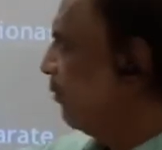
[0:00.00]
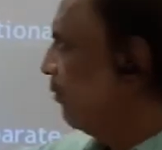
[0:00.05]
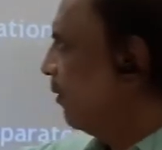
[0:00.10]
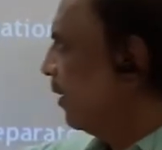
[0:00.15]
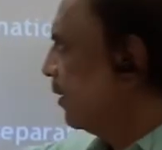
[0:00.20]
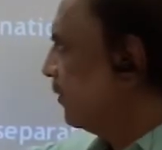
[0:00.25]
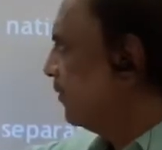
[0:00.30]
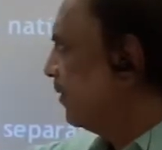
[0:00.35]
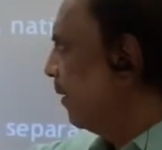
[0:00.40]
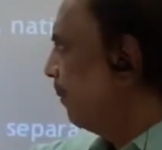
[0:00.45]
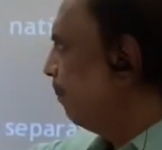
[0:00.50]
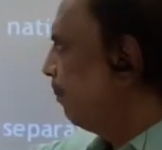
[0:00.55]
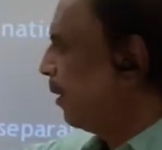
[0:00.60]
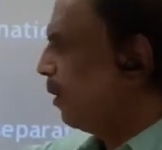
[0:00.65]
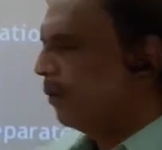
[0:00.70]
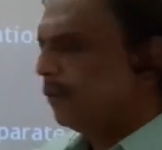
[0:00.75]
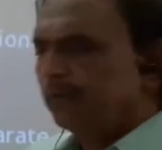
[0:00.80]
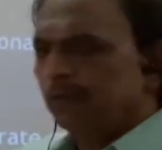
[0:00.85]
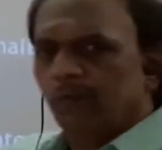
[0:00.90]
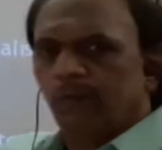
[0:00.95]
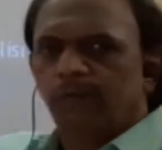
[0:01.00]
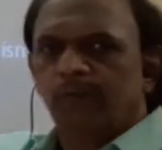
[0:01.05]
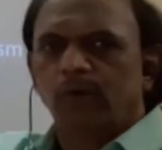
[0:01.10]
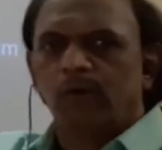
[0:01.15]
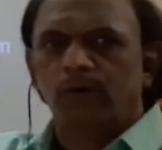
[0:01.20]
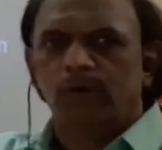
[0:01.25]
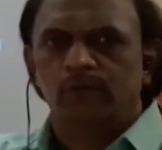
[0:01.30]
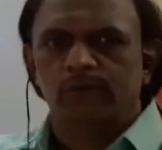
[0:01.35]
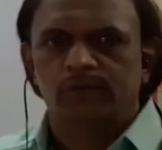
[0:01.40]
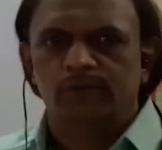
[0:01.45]
was a powerful
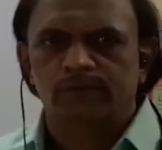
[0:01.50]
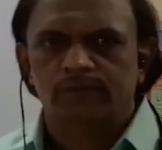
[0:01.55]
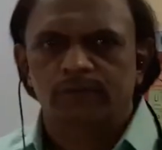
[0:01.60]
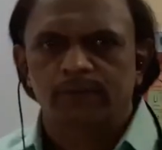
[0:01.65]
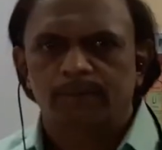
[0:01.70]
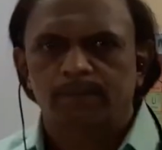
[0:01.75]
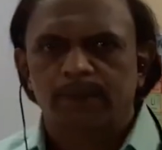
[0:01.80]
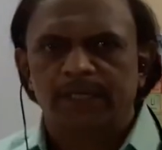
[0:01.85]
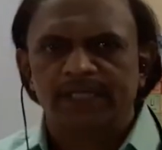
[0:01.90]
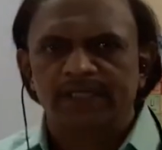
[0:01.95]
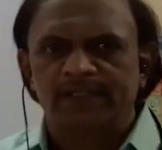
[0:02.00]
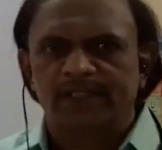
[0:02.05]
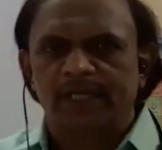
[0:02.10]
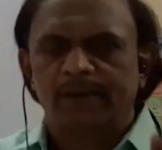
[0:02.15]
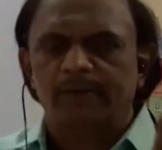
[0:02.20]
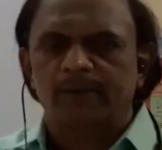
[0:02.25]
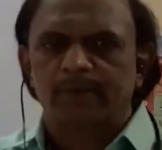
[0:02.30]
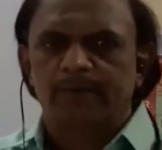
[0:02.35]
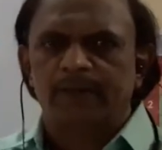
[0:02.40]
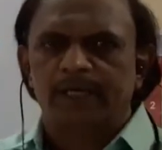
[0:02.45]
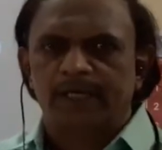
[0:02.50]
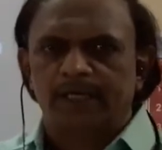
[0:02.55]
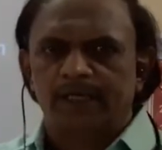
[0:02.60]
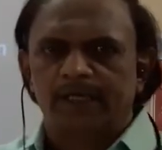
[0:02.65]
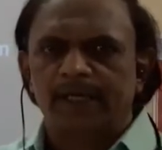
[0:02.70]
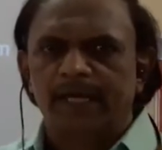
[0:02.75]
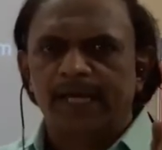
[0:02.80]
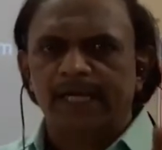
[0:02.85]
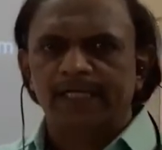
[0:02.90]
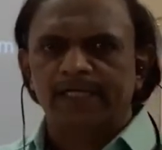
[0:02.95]
force. Please remember,
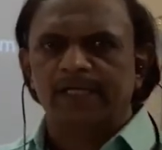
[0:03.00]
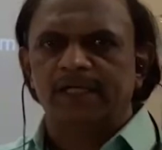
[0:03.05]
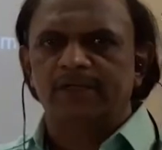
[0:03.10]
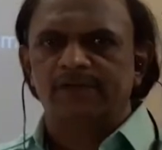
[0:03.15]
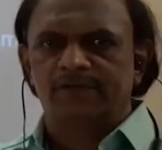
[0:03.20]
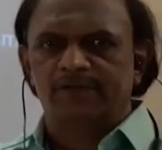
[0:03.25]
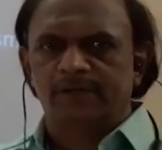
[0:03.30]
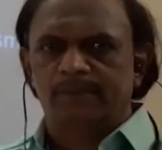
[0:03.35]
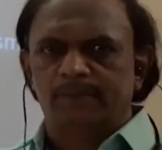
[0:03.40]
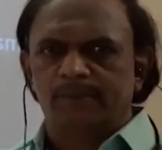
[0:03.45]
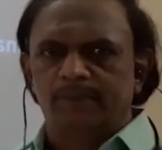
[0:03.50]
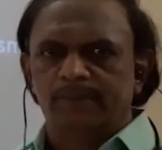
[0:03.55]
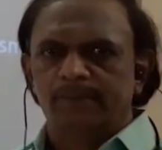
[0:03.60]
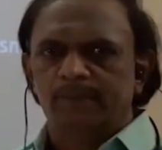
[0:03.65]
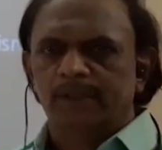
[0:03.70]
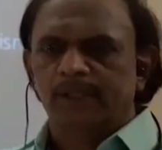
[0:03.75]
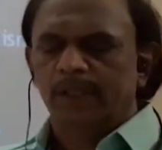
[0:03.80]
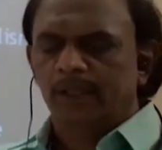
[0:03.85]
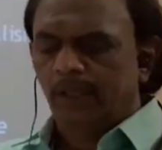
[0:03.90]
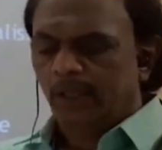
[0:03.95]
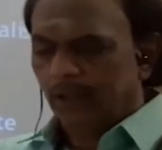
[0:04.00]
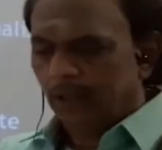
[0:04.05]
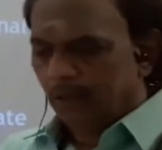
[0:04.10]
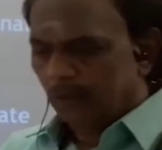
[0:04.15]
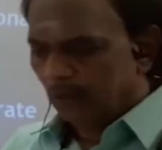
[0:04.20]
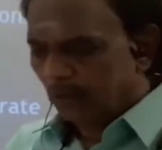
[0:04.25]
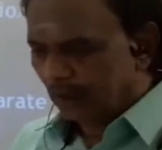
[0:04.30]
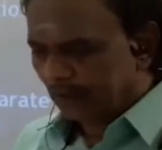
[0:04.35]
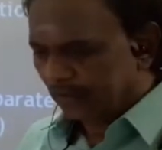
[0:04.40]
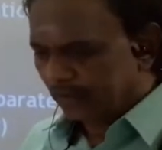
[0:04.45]
nationalism
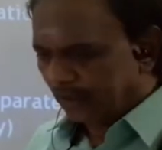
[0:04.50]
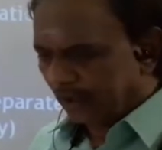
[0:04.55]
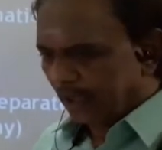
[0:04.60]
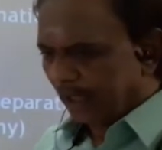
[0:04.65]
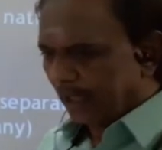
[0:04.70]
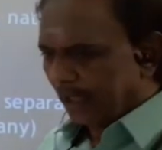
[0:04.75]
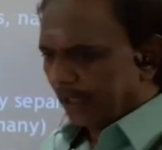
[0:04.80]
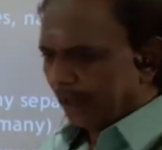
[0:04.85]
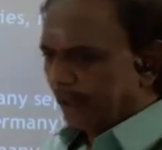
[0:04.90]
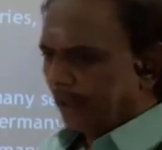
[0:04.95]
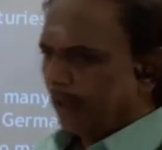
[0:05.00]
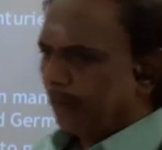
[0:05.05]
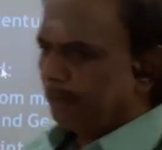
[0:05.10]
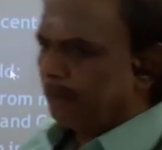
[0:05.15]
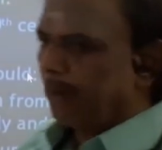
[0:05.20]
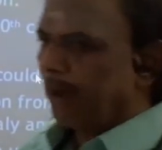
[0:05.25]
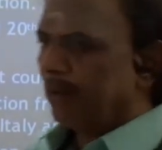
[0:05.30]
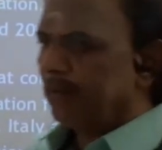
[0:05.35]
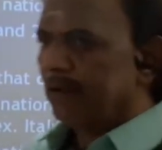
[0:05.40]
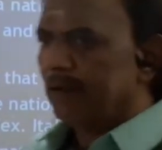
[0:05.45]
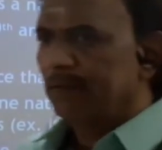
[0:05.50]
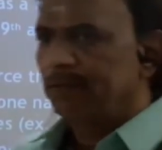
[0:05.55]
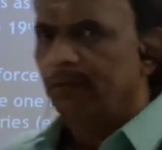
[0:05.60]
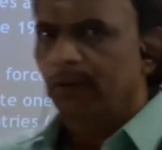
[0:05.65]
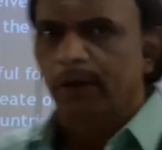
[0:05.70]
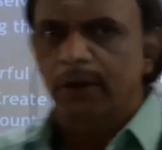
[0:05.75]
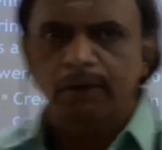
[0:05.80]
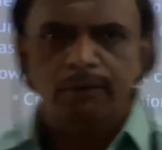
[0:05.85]
was a powerful